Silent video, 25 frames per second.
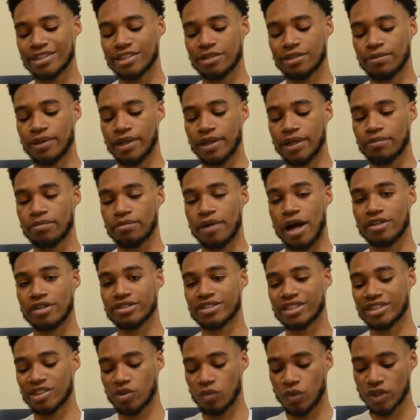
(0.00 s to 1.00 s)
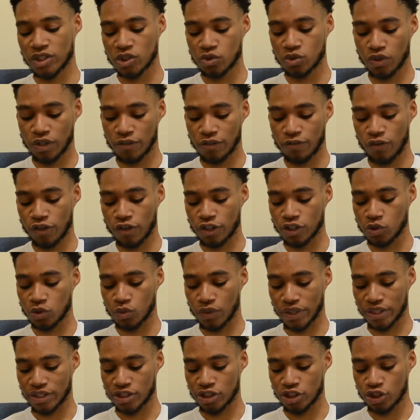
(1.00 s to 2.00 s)
to be. Browns get the win
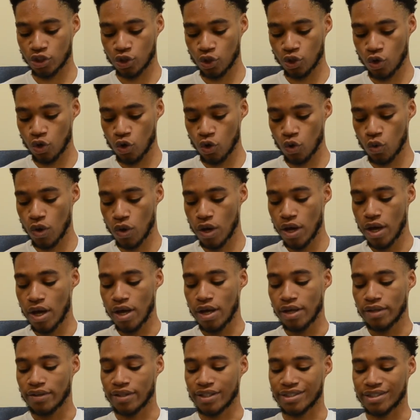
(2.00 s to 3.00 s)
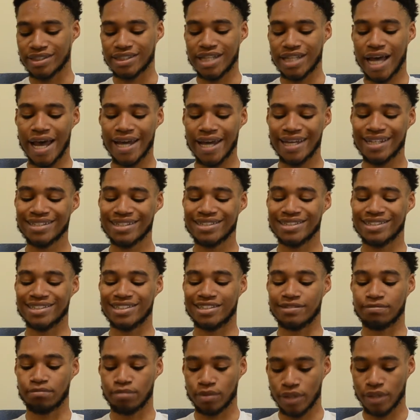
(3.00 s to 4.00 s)
24-22. The
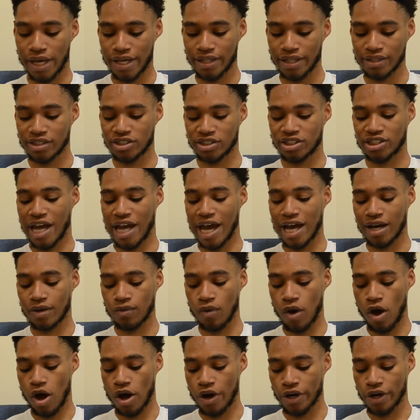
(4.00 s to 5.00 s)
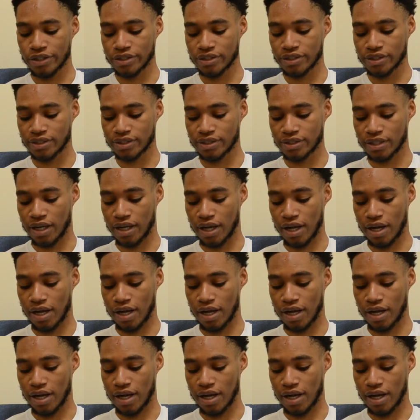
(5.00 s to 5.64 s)
Titans blanked the Jaguars.